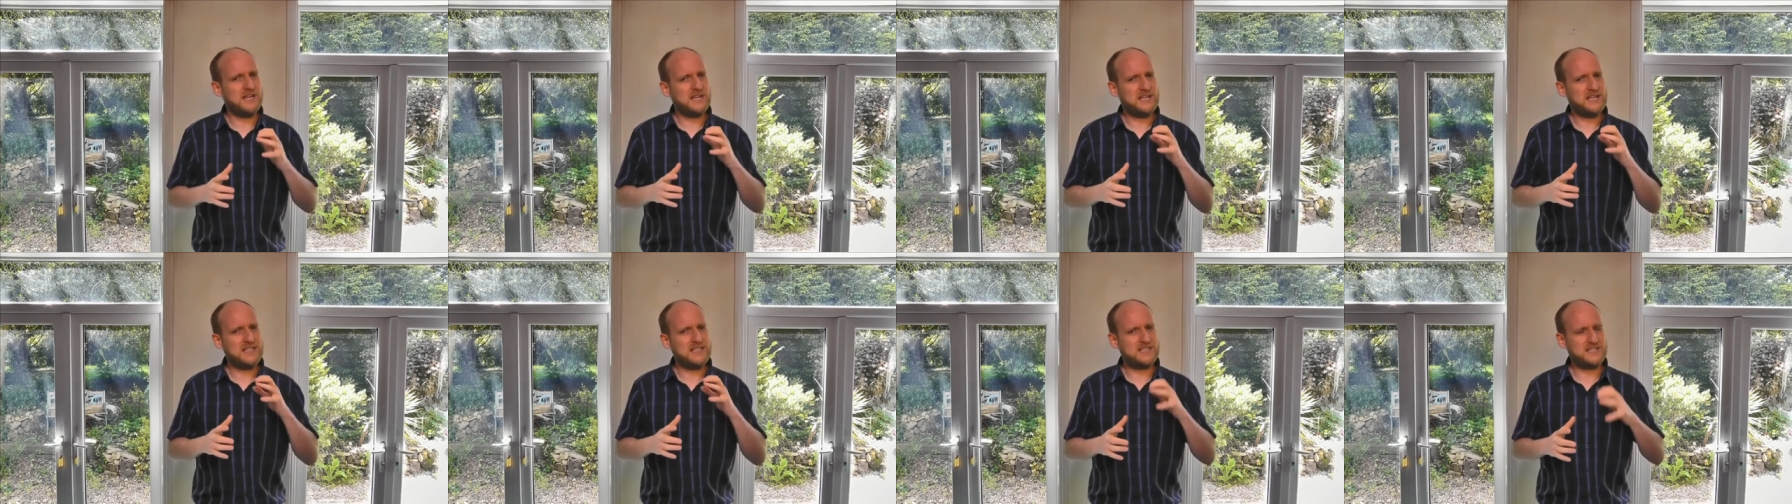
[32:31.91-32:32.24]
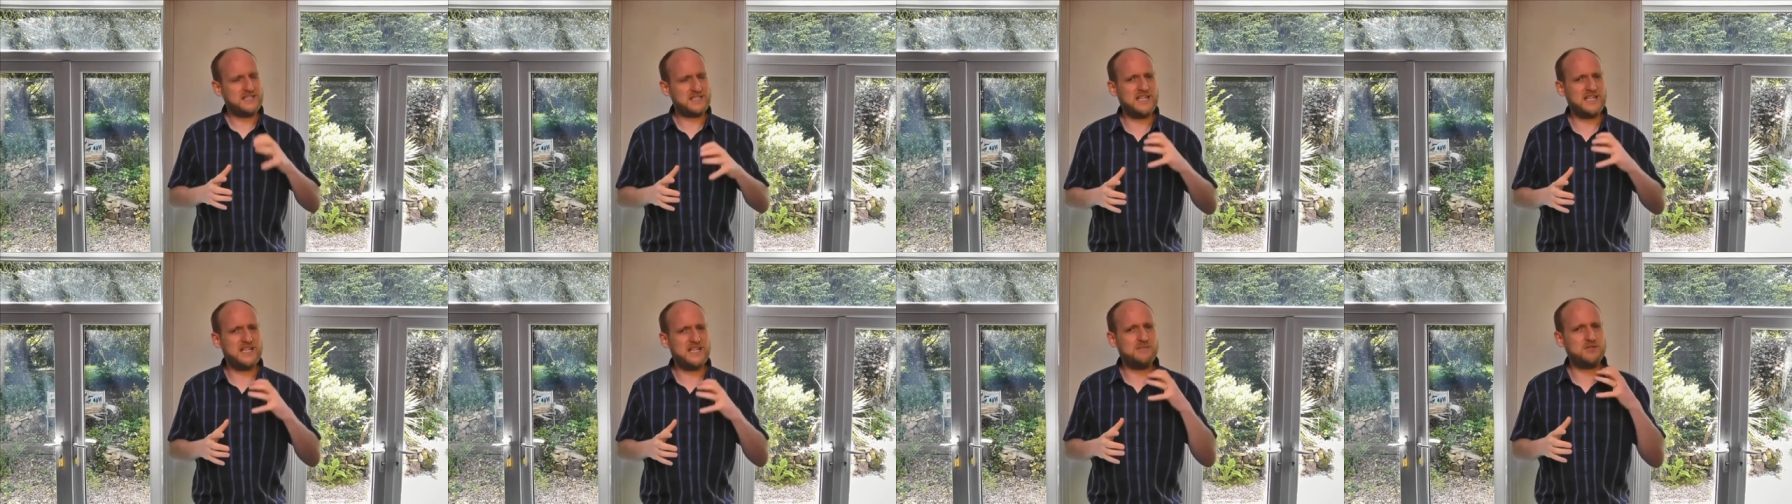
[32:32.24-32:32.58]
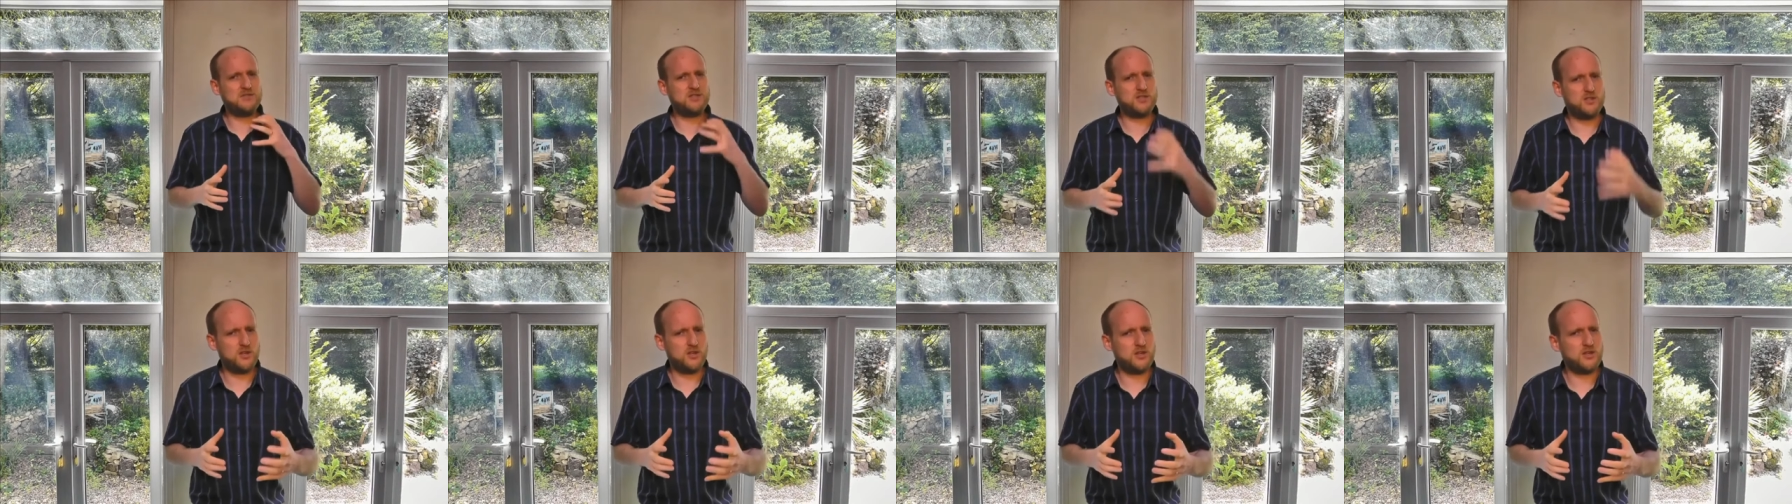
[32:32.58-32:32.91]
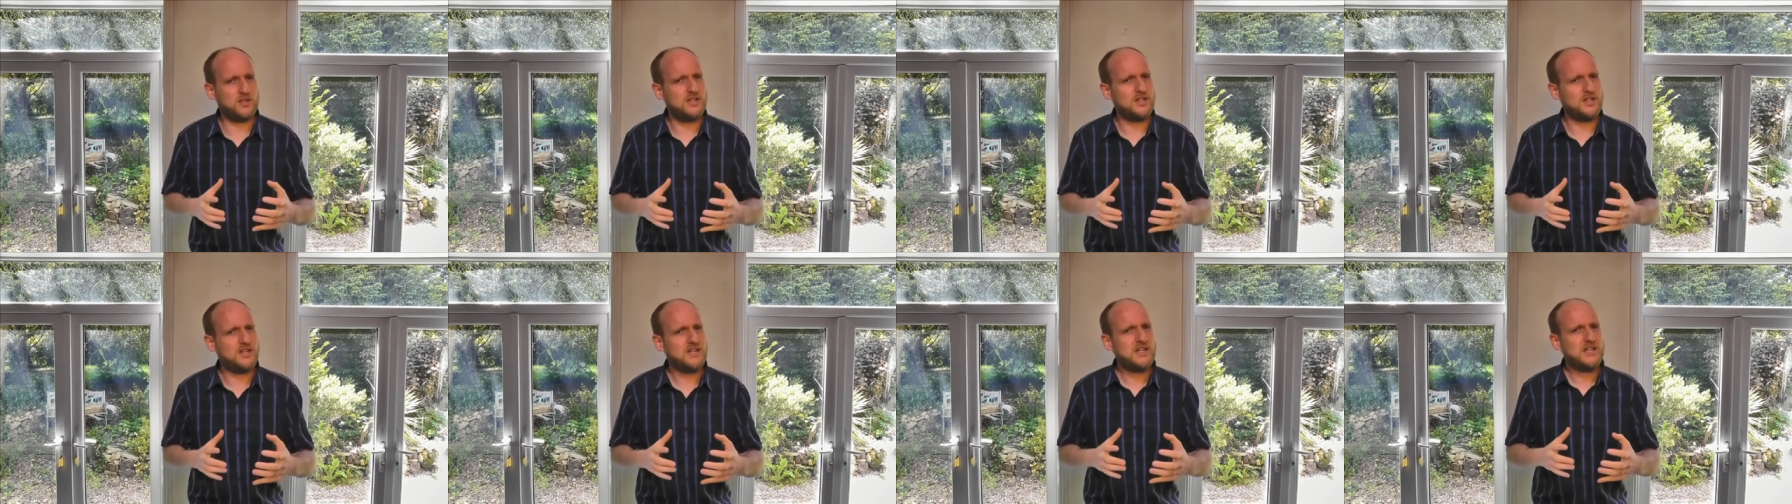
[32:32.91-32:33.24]
it seems
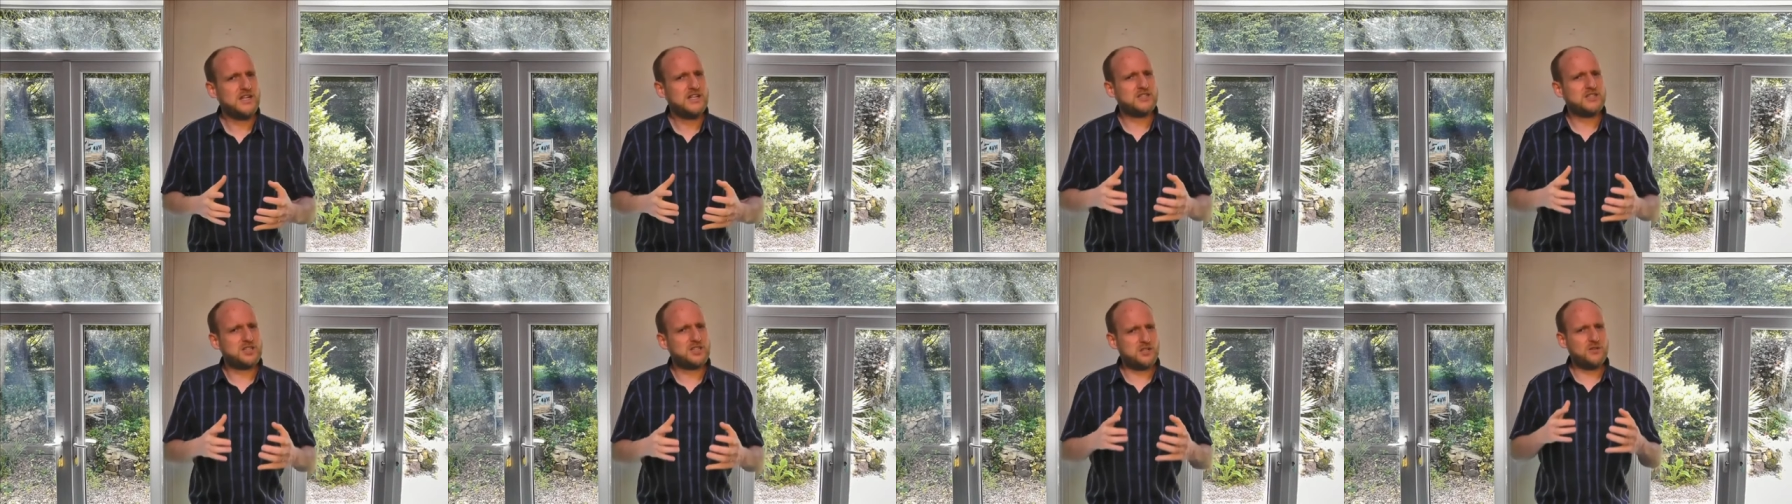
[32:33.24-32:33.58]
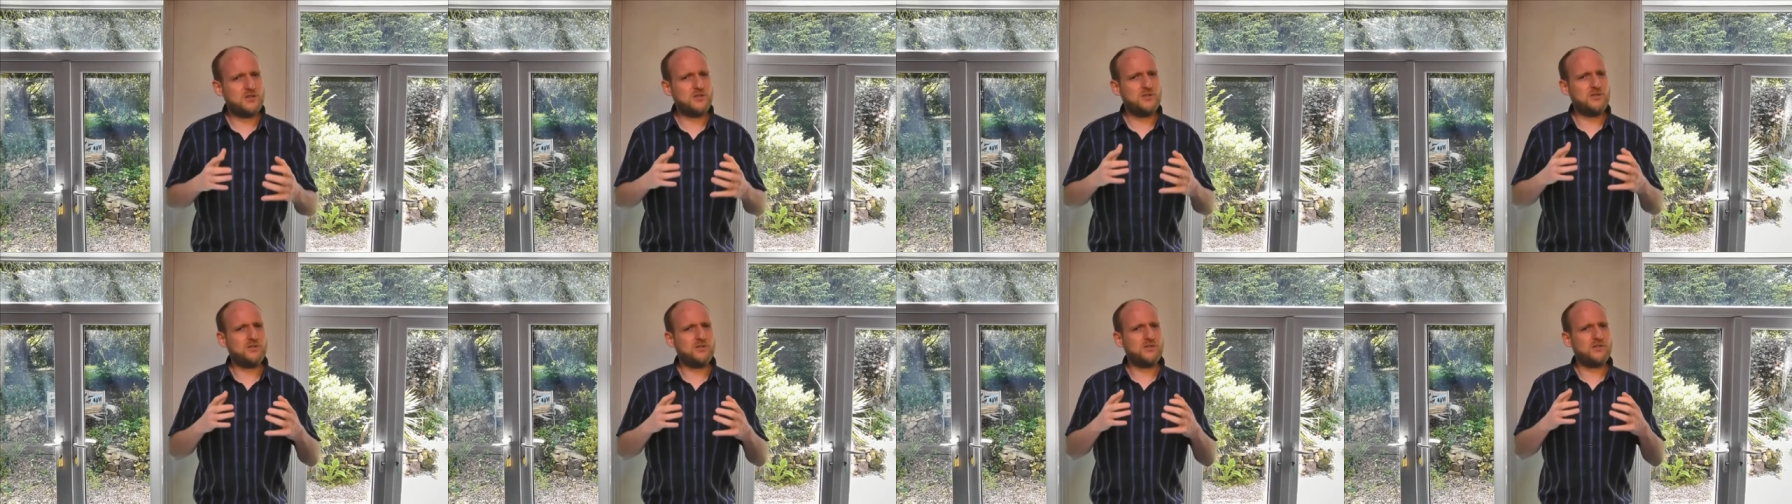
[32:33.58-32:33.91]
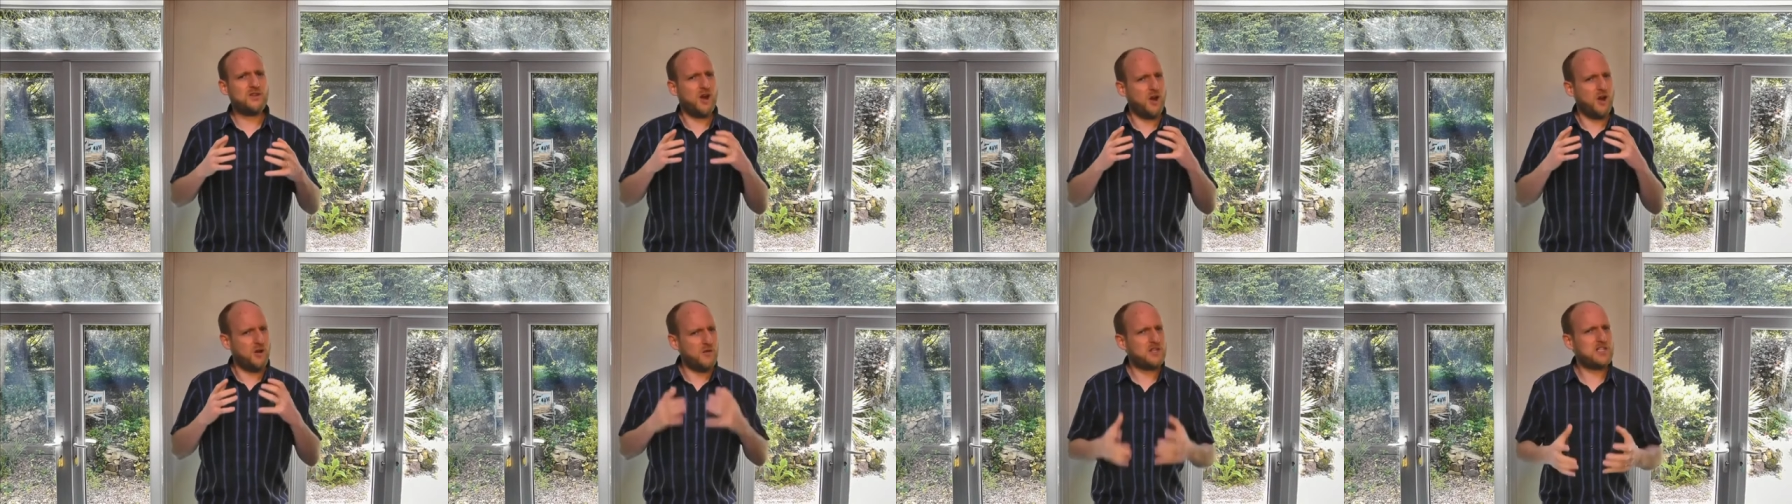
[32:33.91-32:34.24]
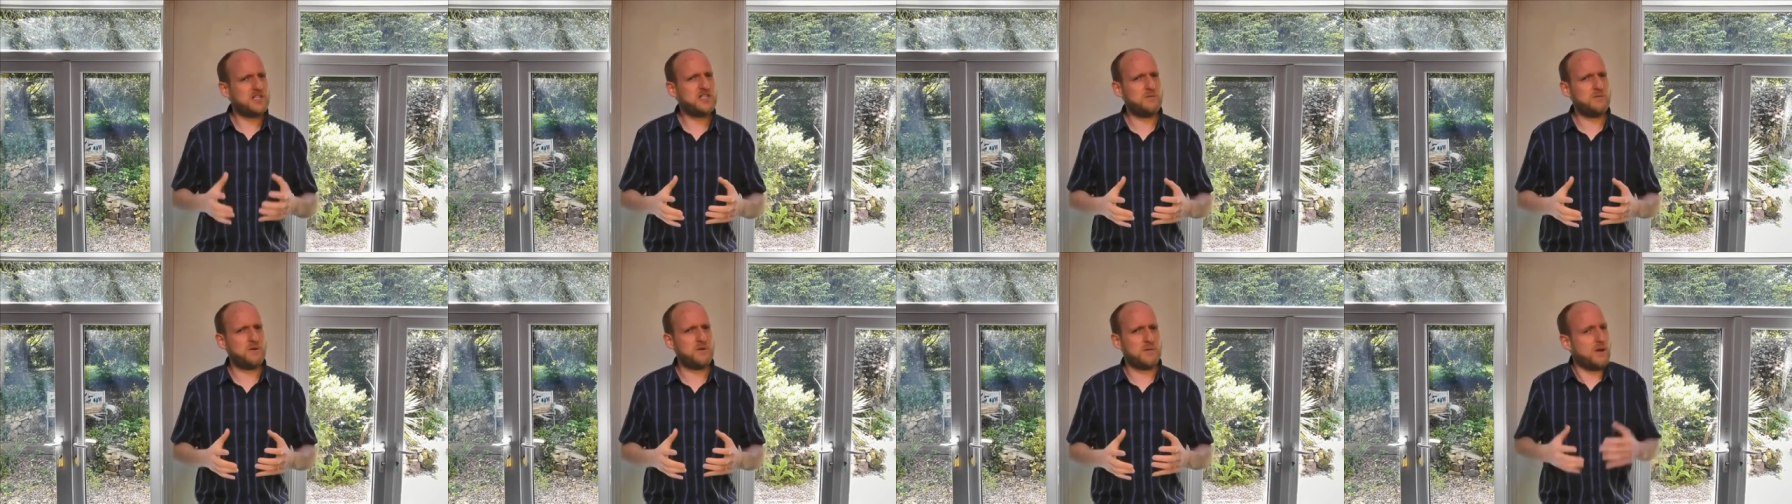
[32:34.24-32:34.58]
good to the Holy
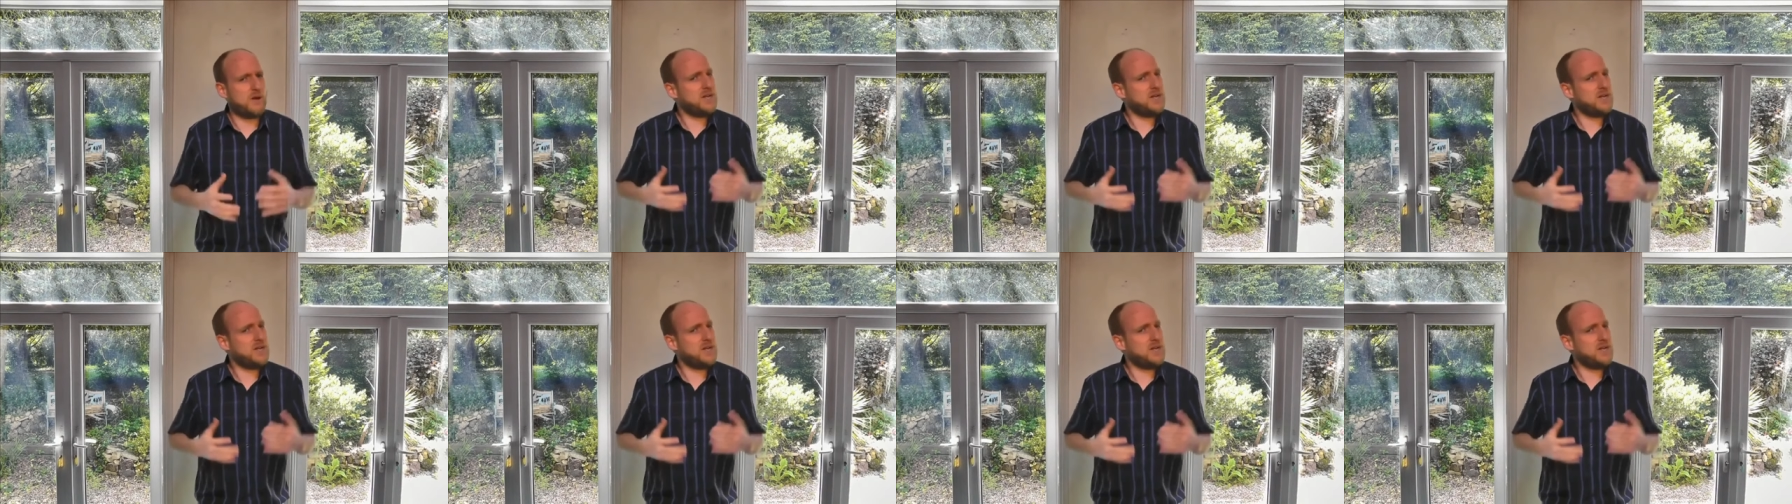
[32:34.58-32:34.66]
Spirit.